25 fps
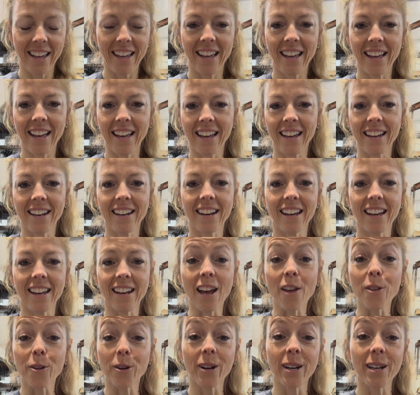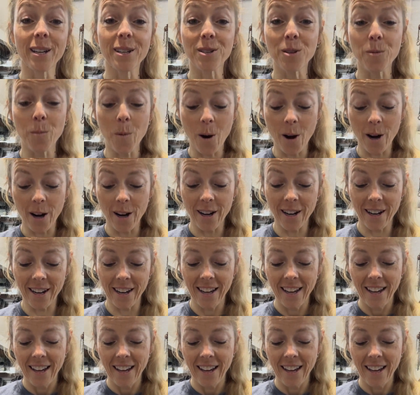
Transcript: and another hinge part,